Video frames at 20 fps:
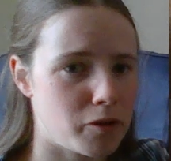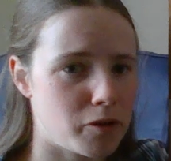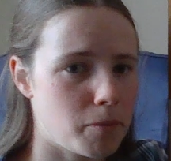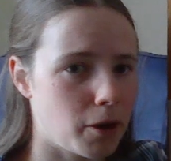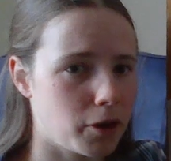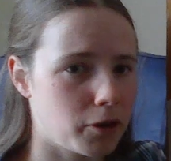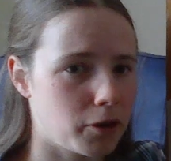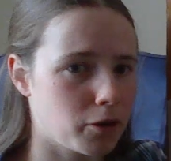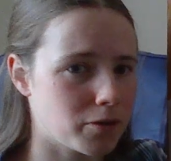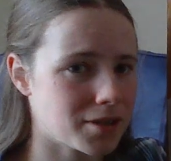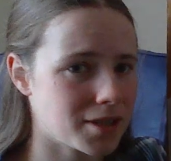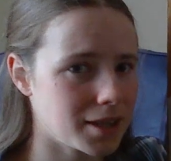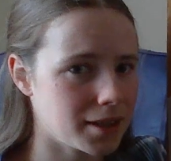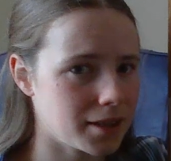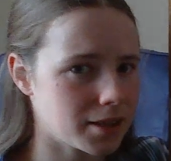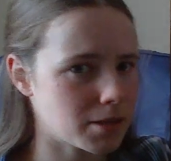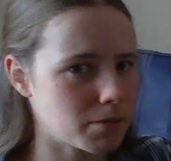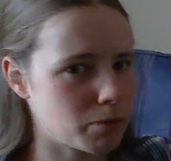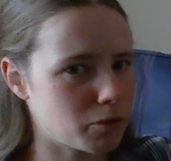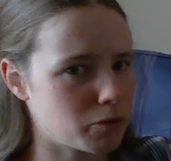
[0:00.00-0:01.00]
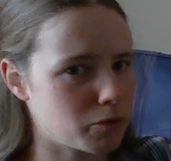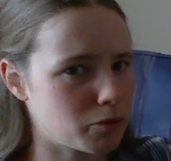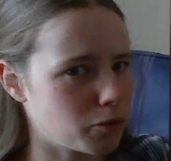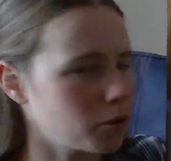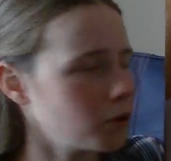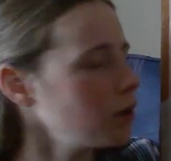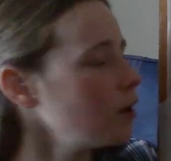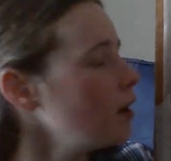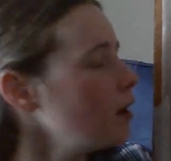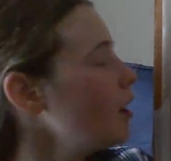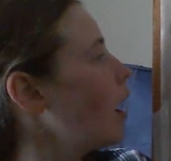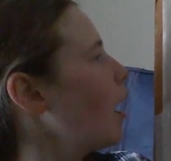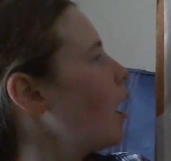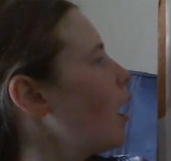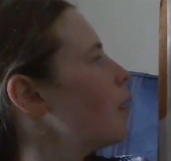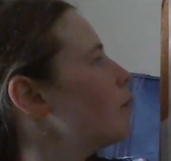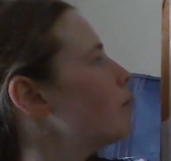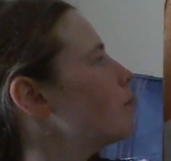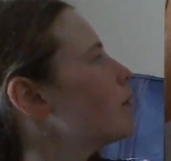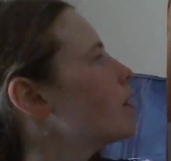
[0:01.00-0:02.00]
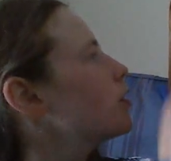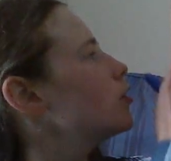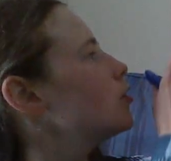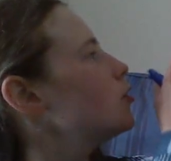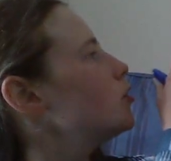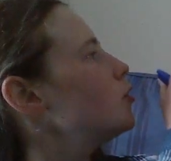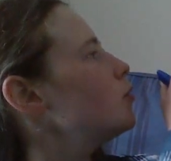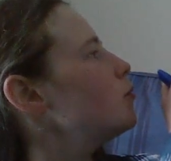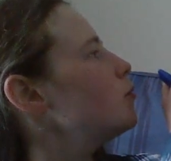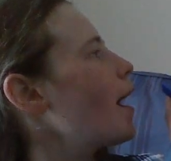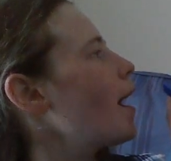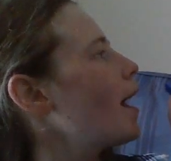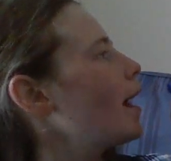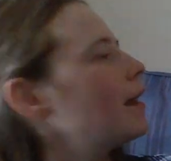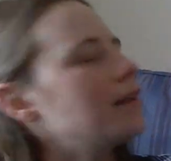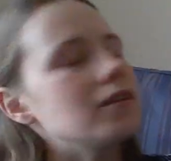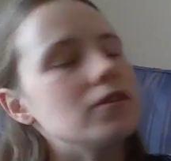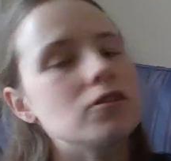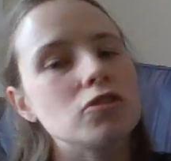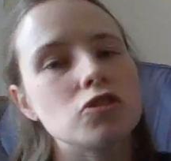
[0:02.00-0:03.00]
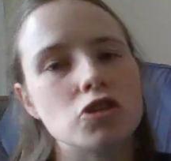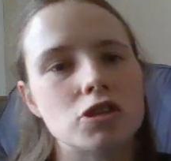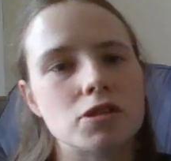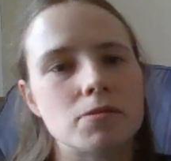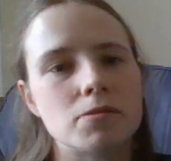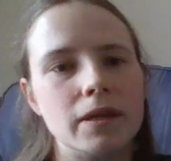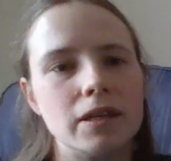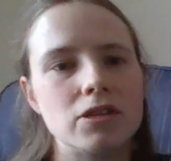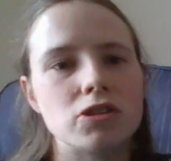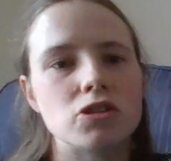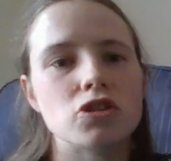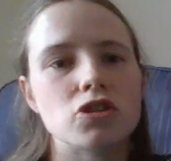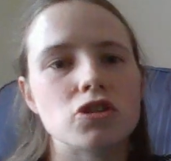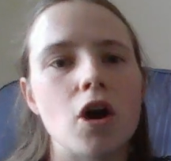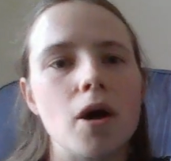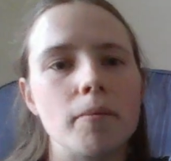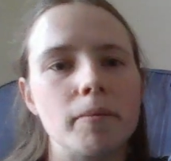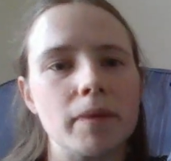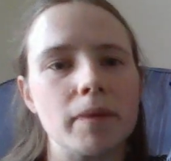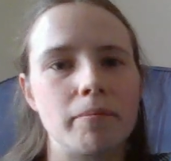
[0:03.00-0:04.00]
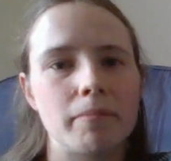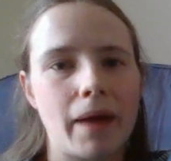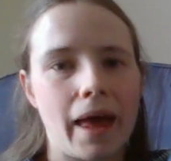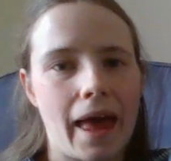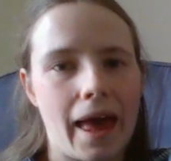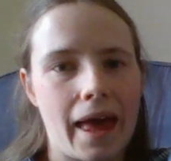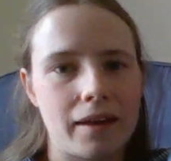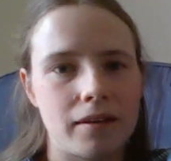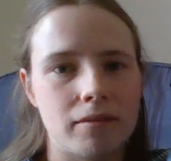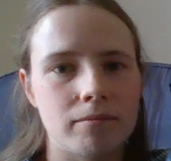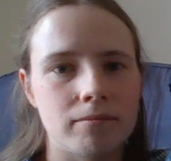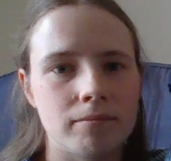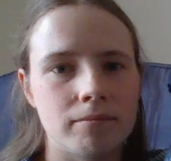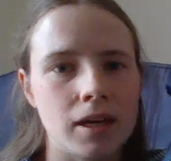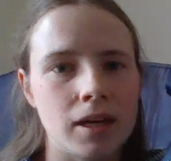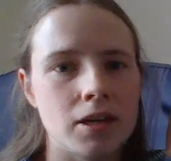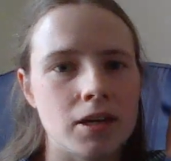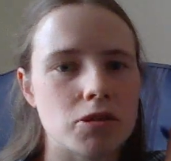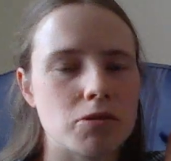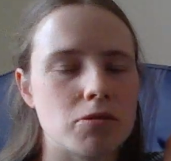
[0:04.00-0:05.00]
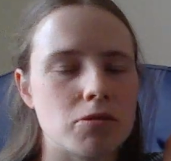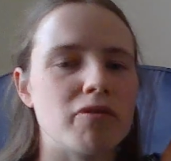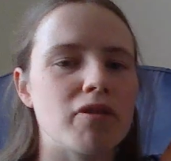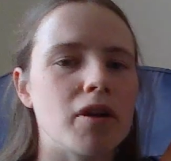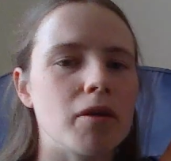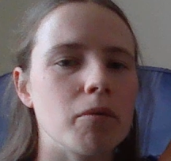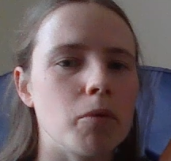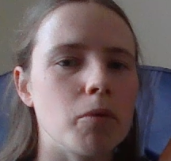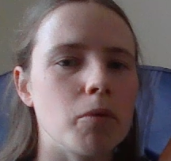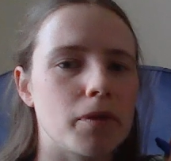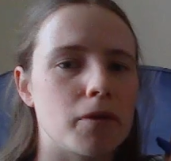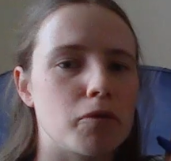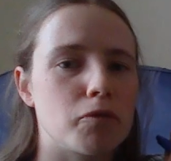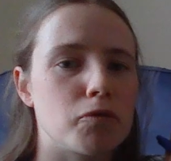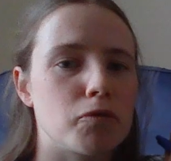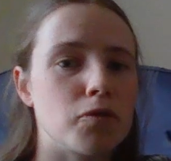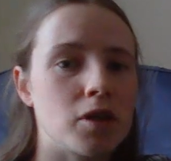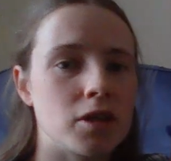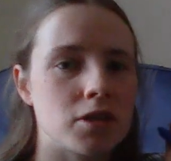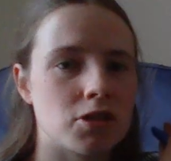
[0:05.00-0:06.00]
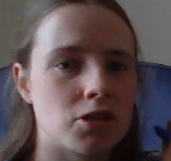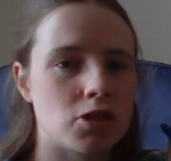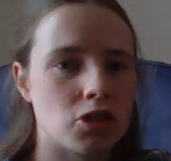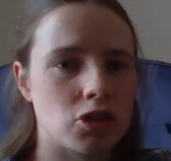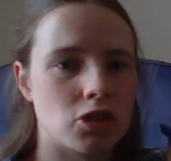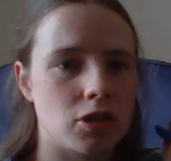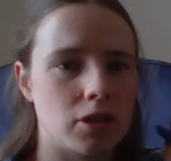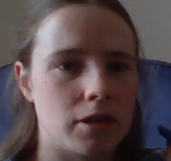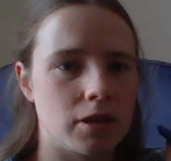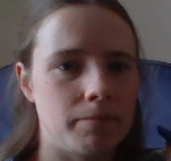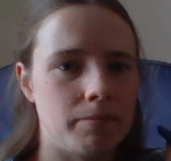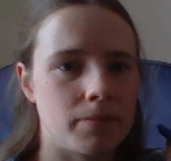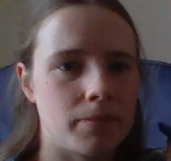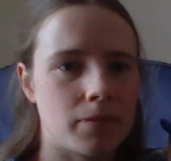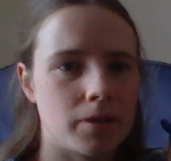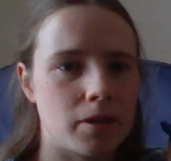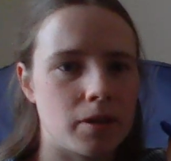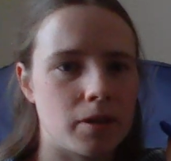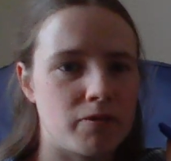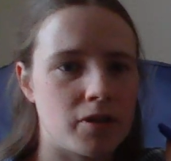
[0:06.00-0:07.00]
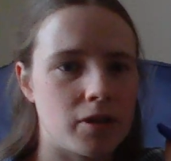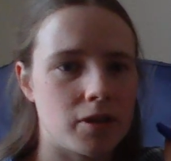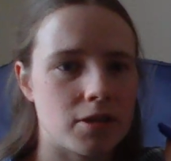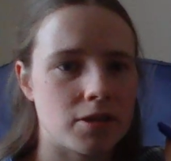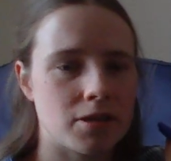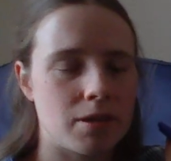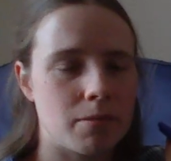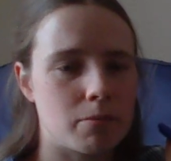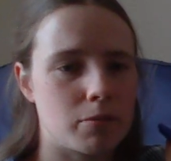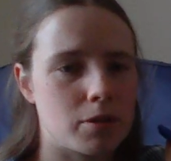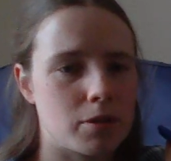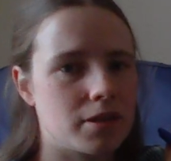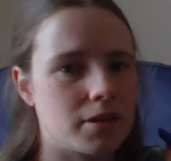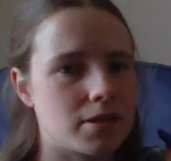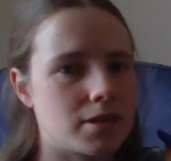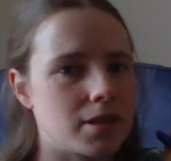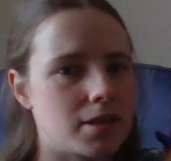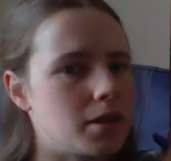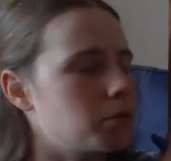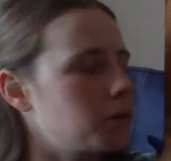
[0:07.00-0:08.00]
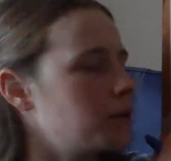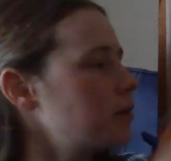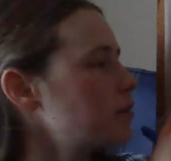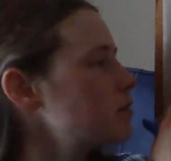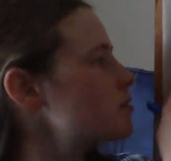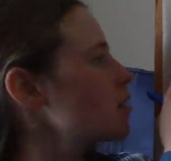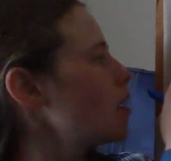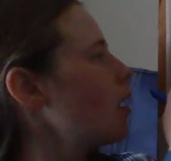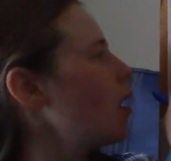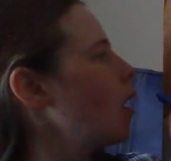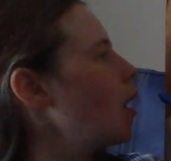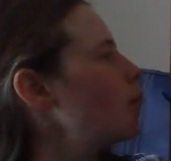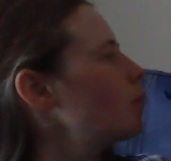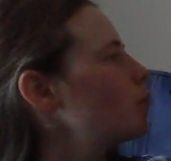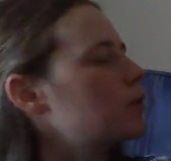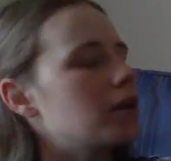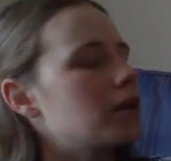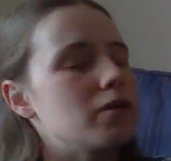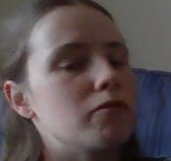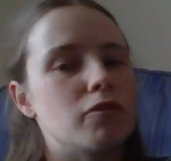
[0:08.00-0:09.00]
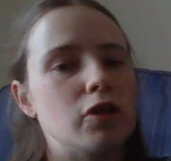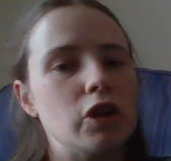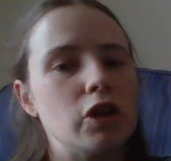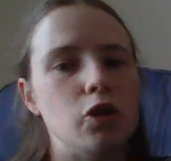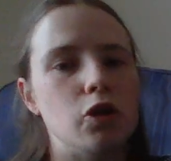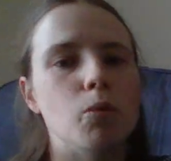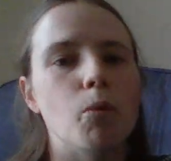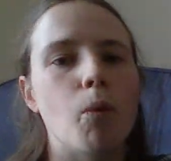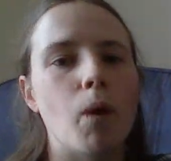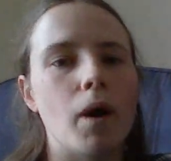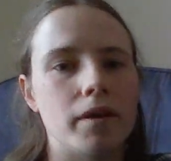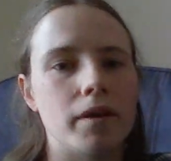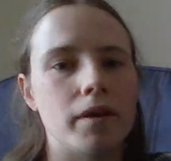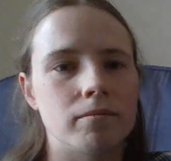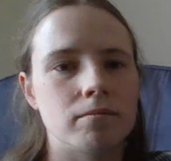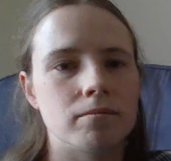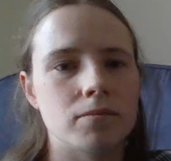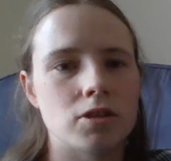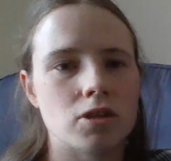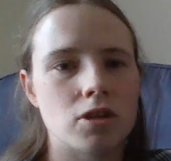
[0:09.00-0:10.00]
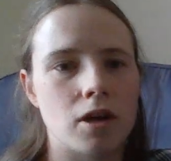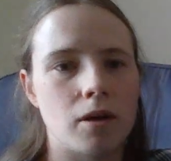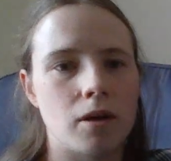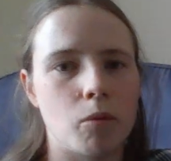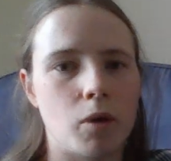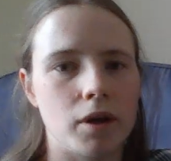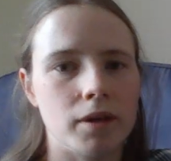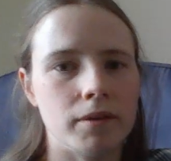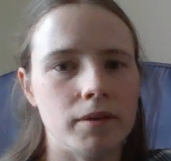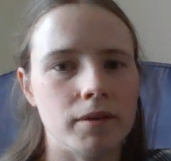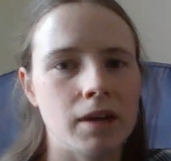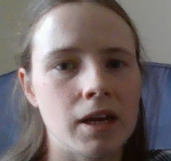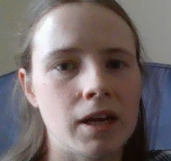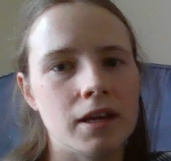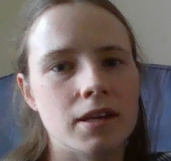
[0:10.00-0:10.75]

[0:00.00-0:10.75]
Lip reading: of you might not have seen this before, un just means term number n. So if I want the first term, the first number in the sequence, I'm looking for u1, term 1.